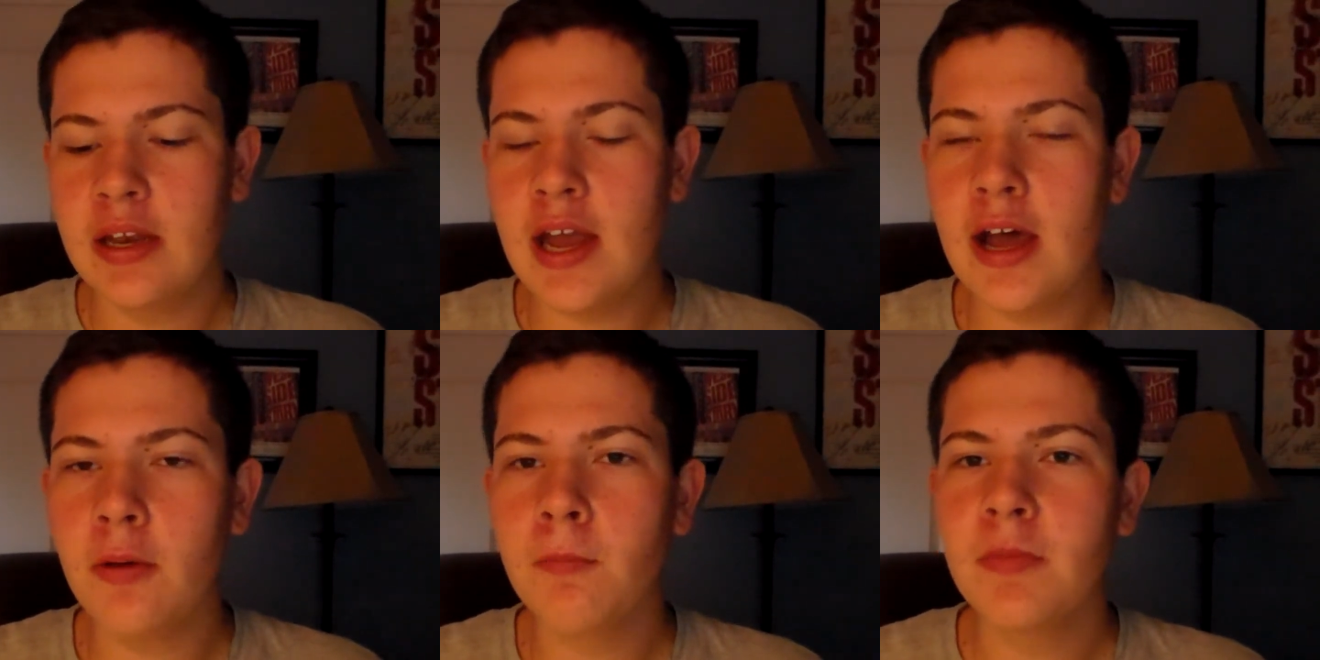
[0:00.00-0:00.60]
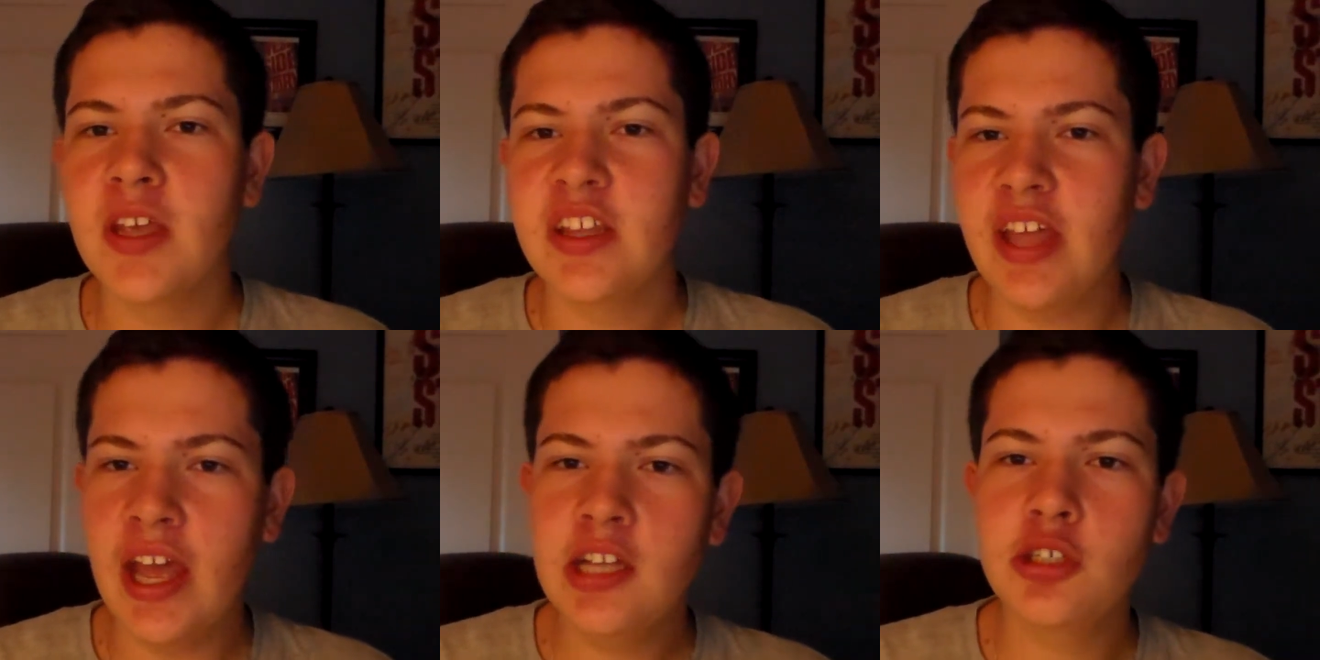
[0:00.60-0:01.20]
Now,
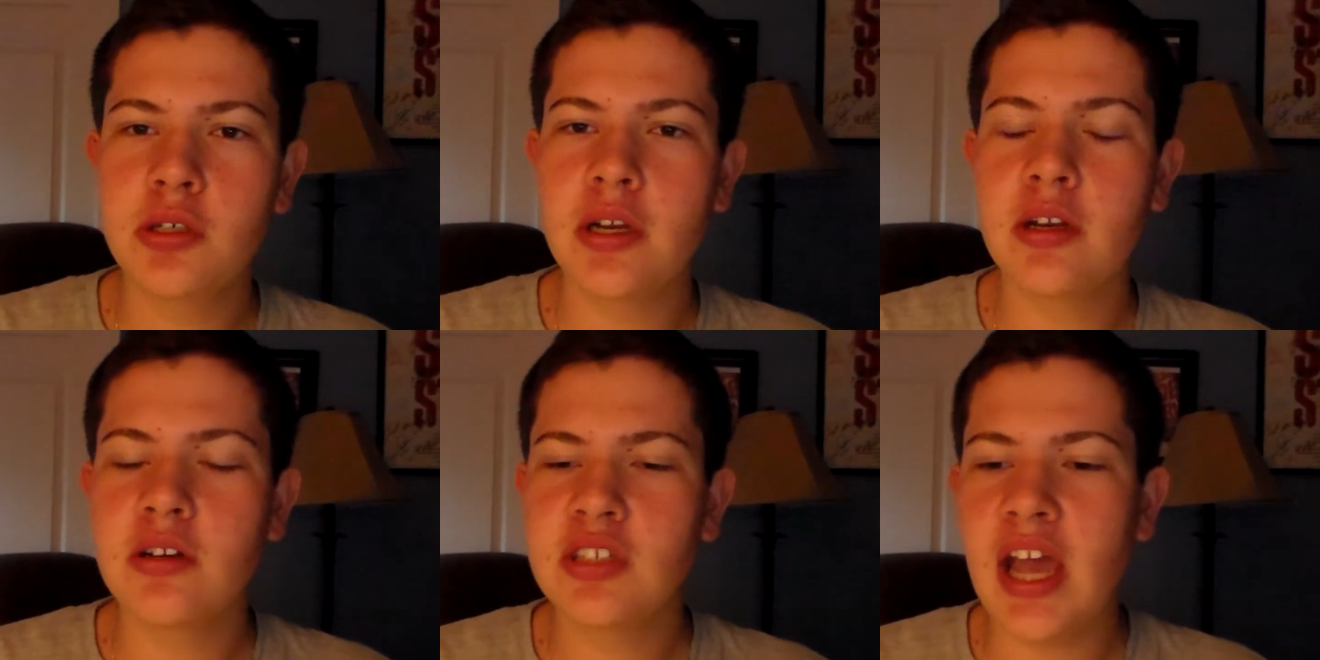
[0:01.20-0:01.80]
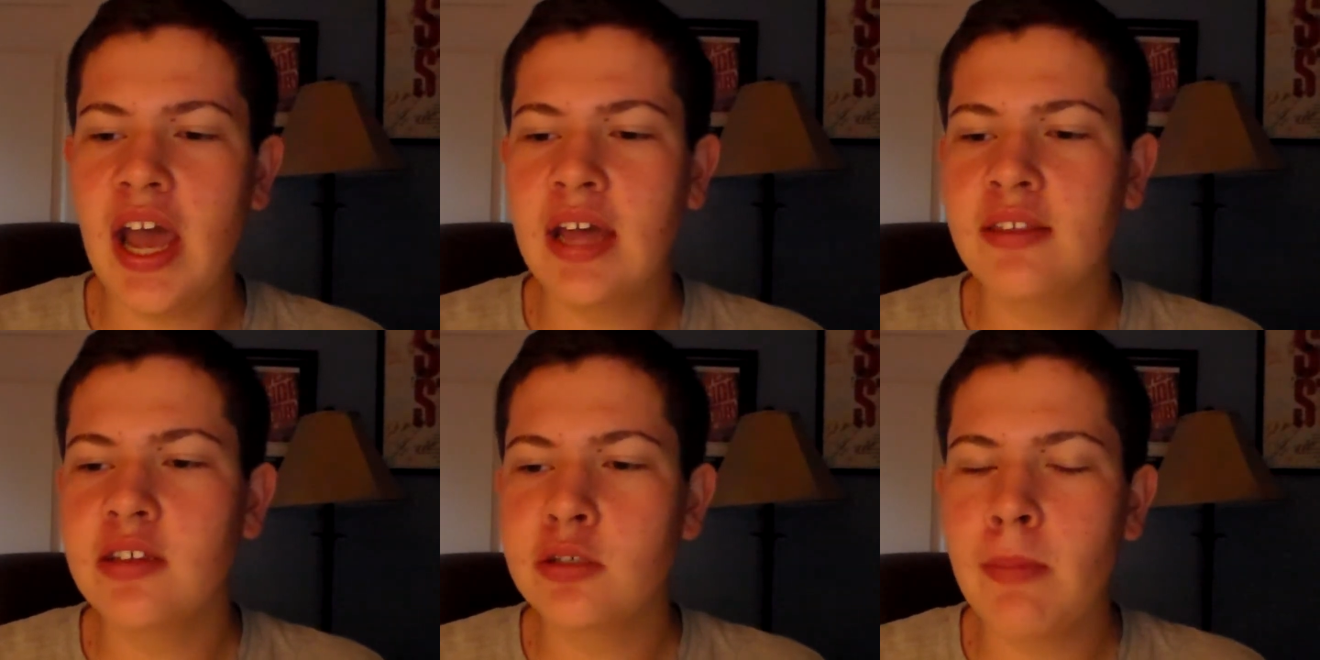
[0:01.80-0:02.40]
the Head Shrinkers
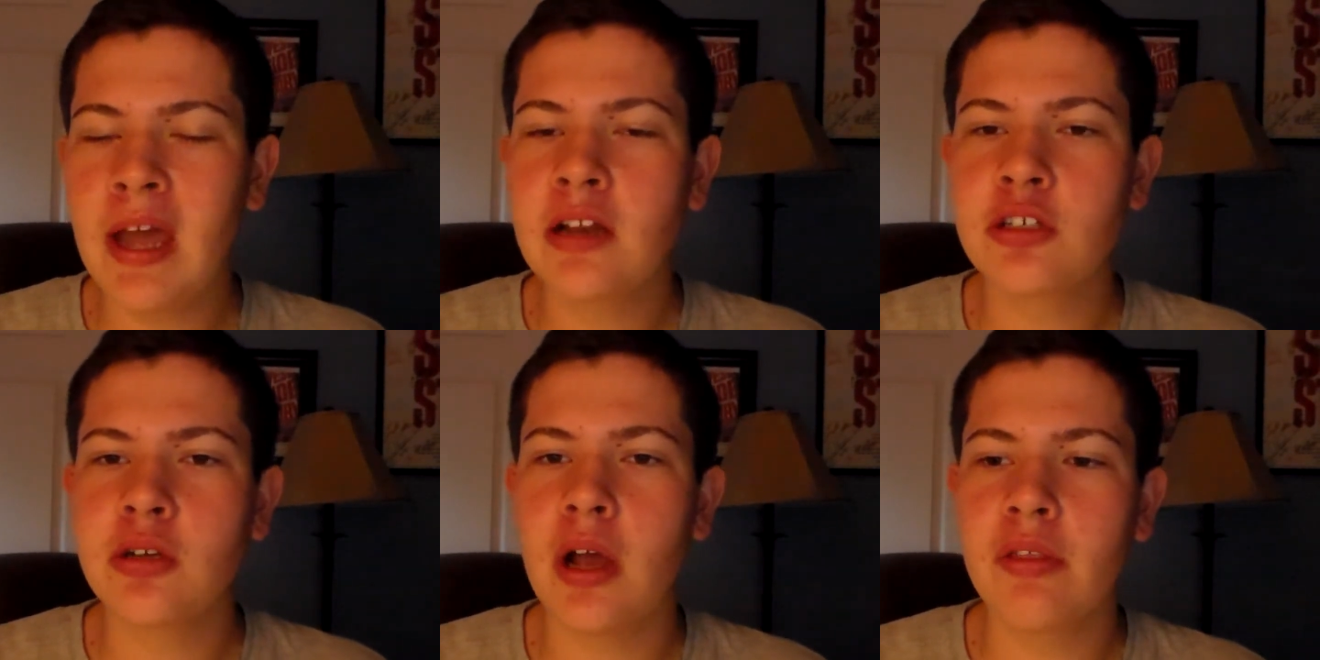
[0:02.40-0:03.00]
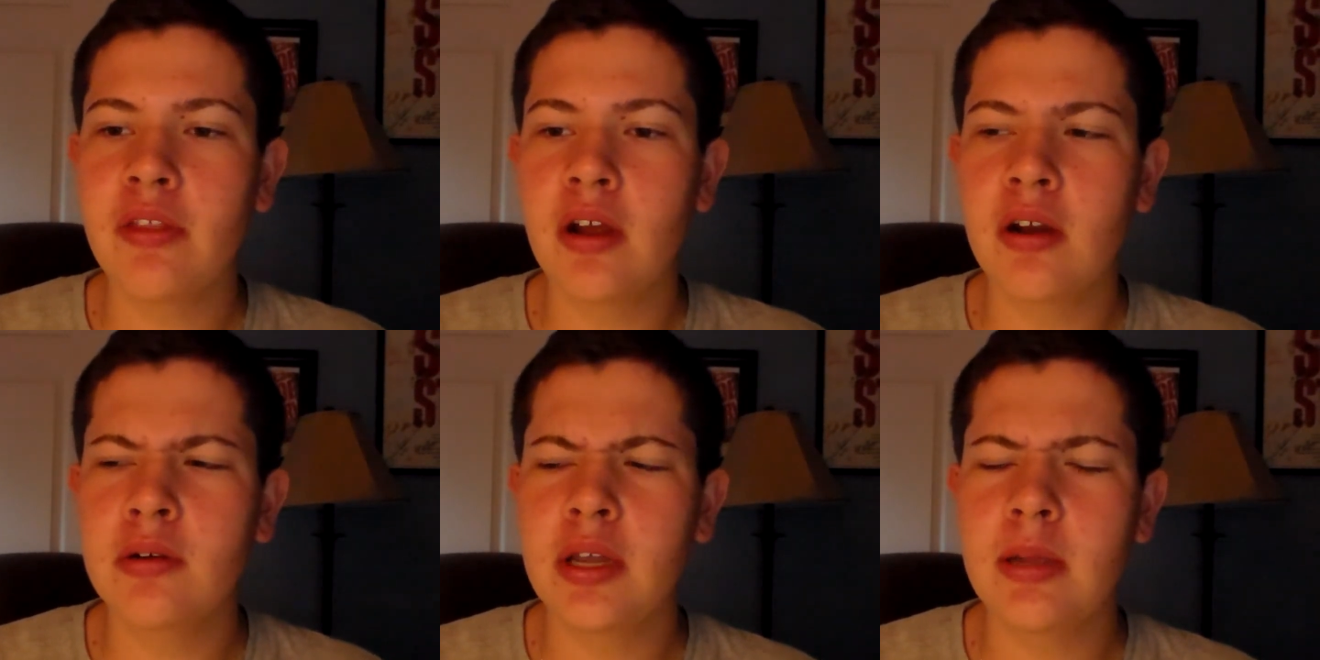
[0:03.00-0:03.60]
had this manager out
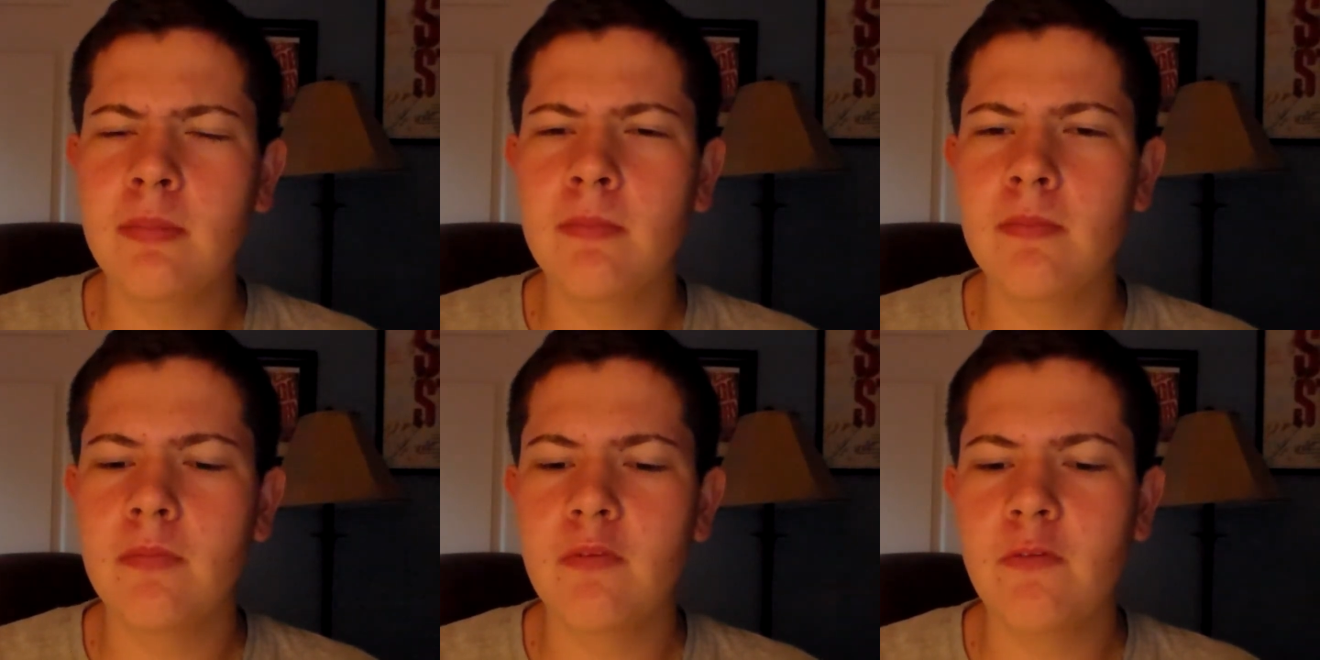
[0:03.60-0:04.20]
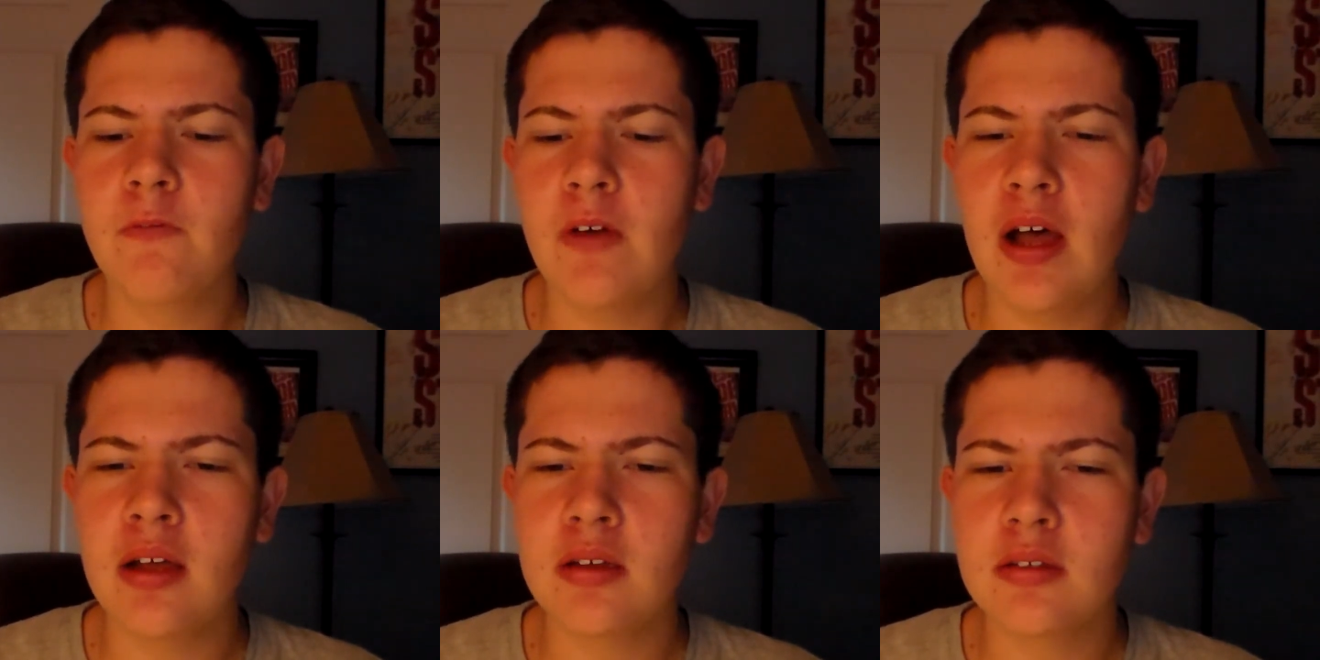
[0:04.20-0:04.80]
there named
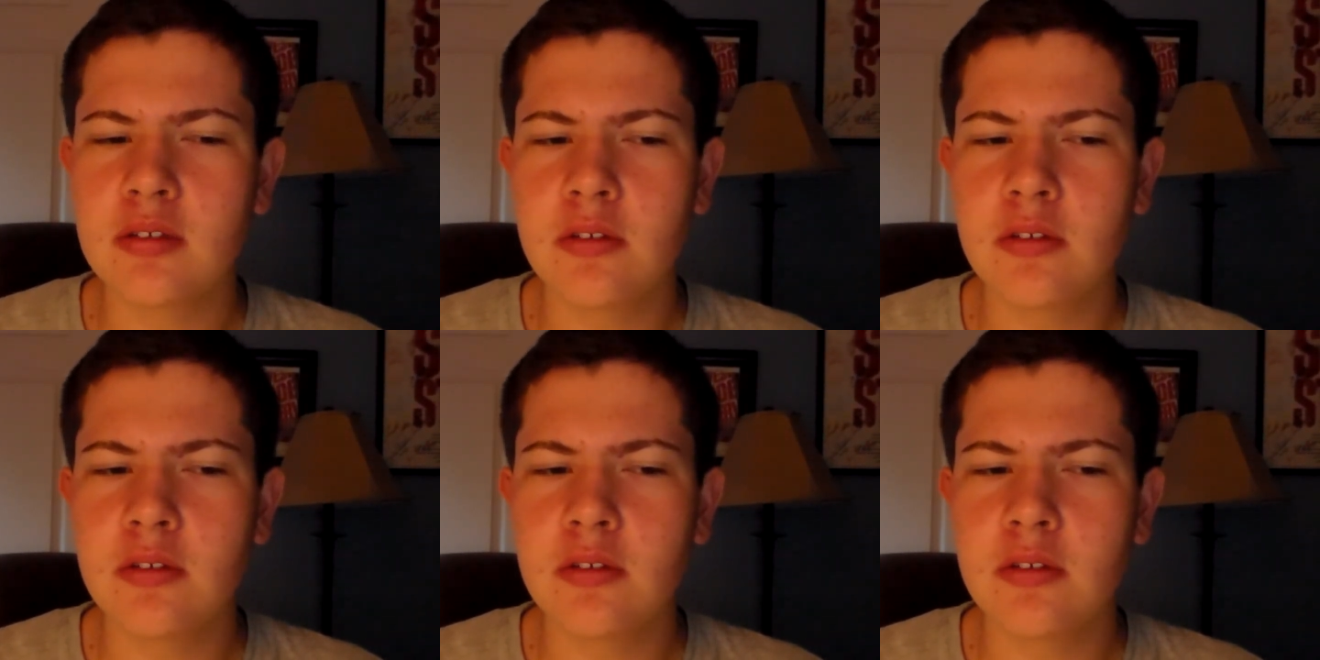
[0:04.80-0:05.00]
Haiku